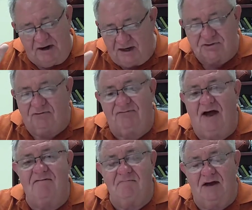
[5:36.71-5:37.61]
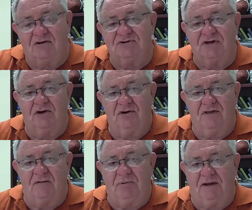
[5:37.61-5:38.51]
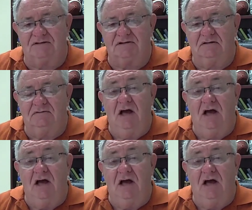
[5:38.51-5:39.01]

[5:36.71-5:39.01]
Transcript: an extra five miles and go to that place.